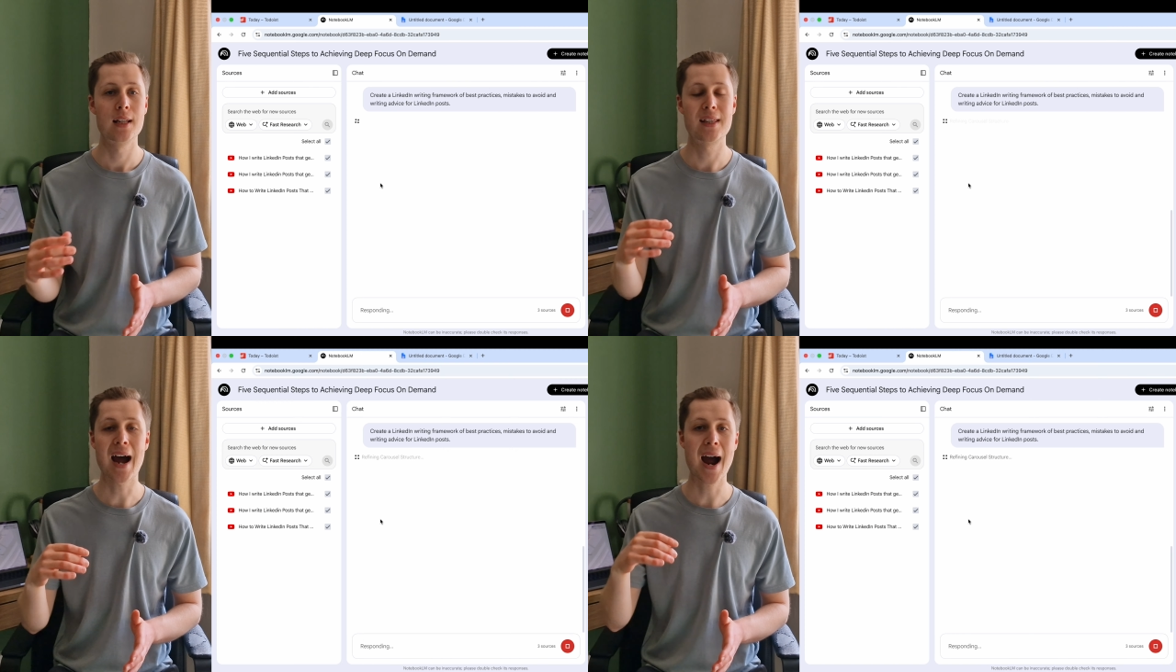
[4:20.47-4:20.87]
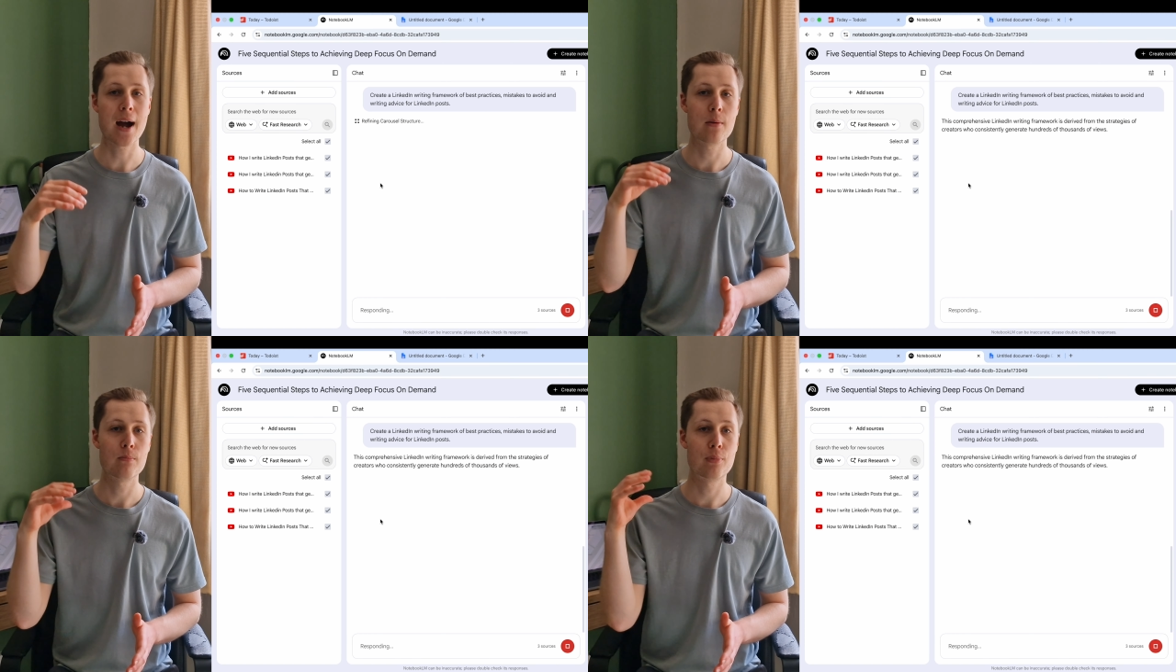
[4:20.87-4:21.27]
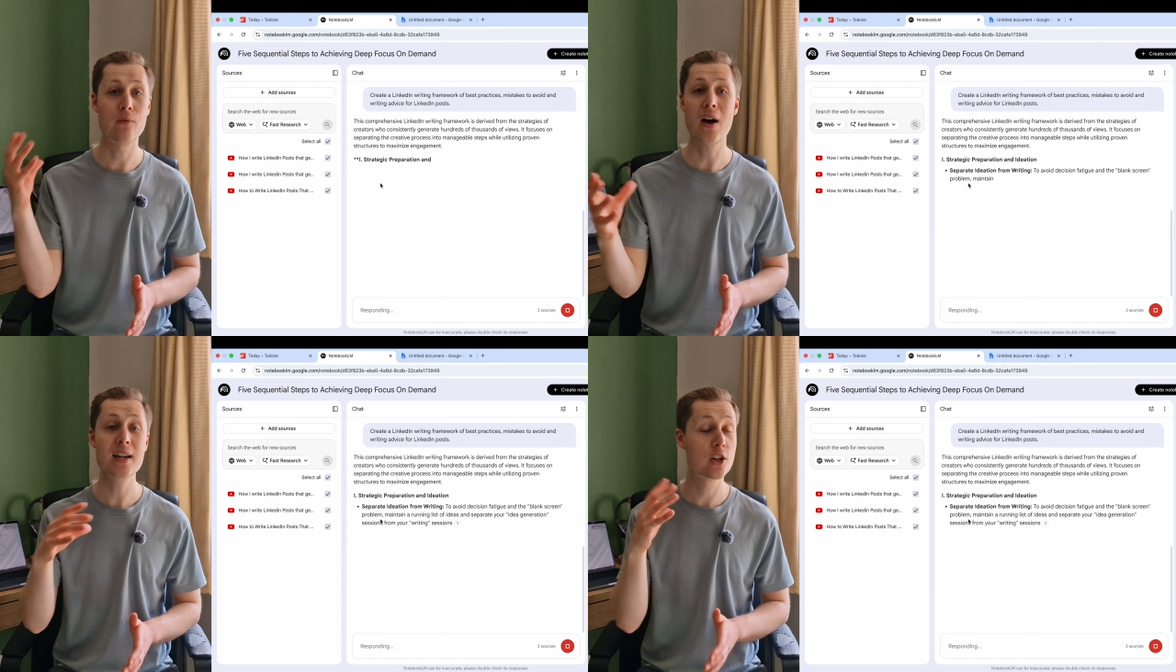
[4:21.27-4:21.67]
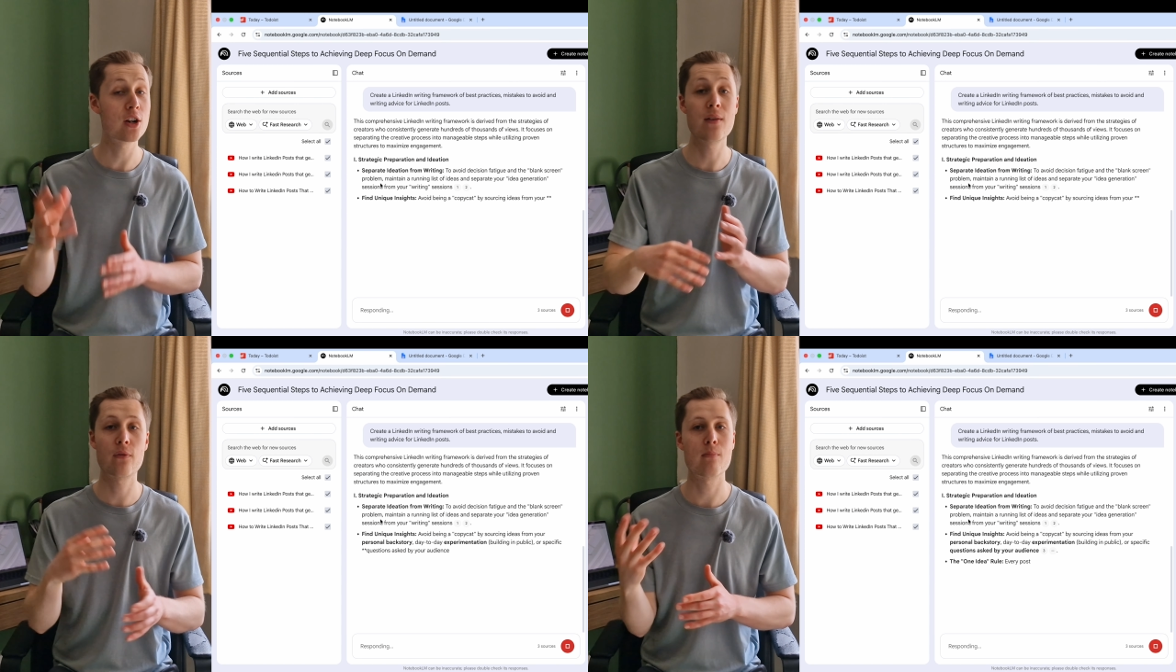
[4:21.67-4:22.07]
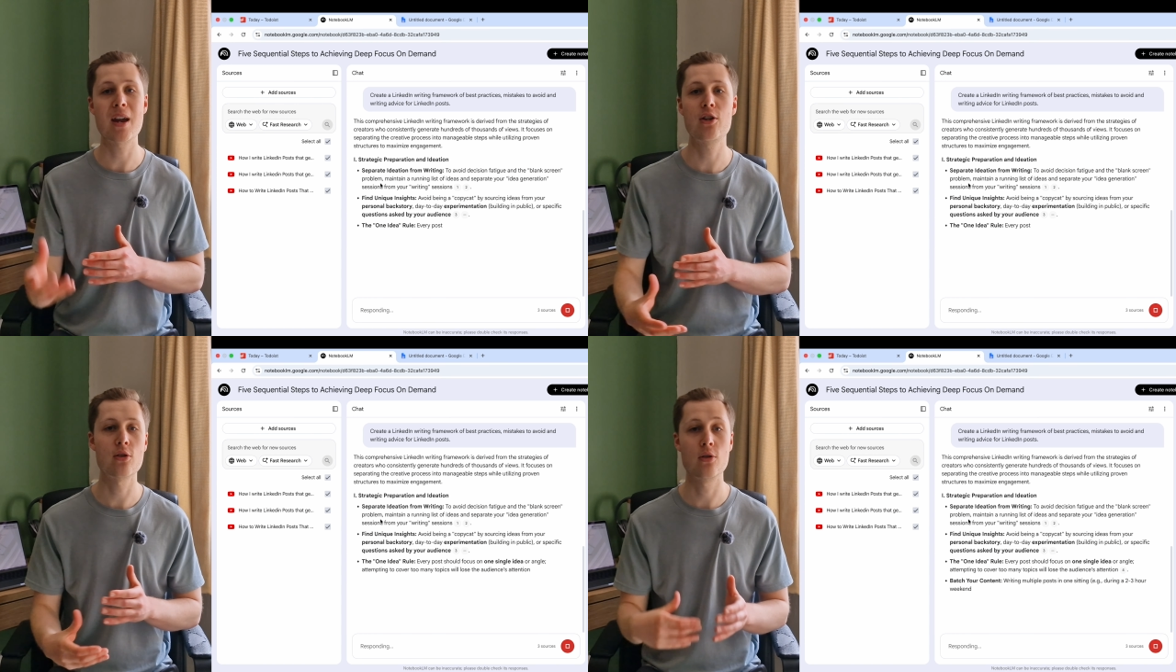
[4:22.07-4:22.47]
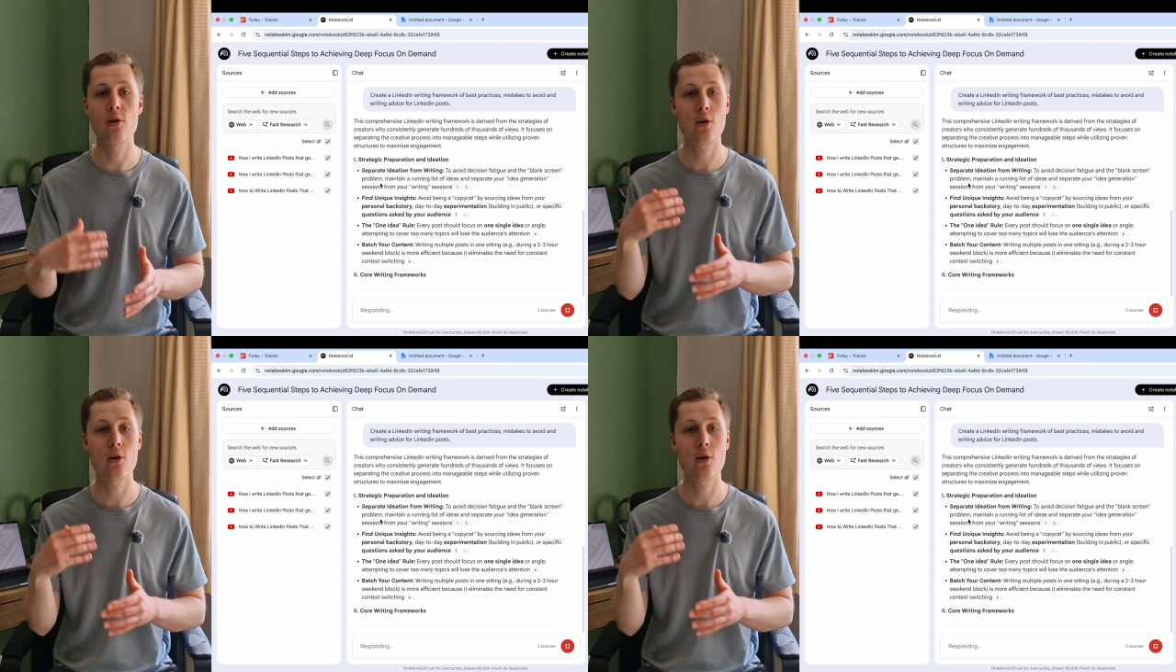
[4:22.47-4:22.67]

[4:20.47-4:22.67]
that provide good information